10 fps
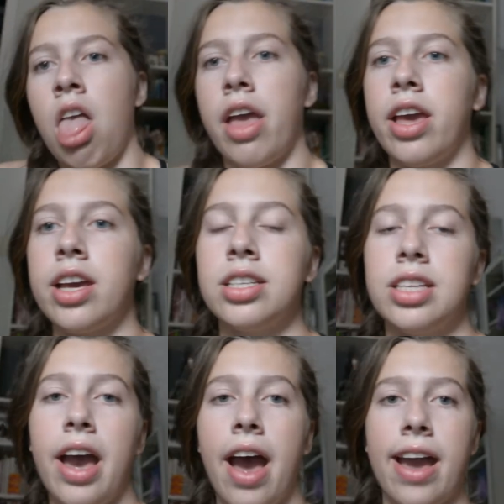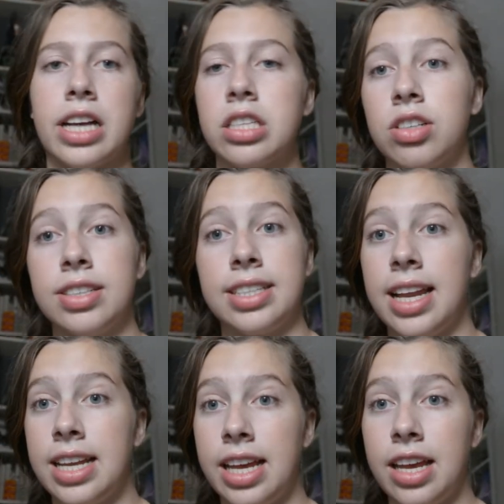And, yeah, I guess I'll just
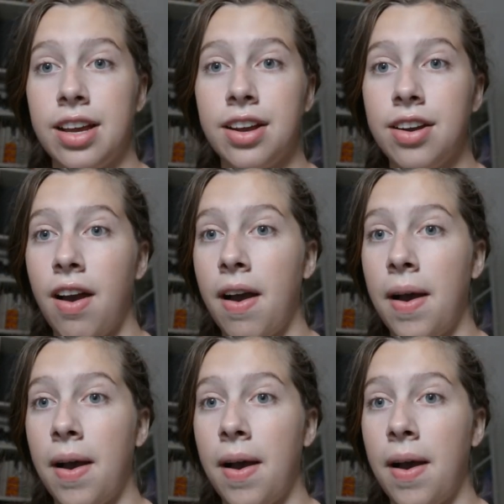end it here.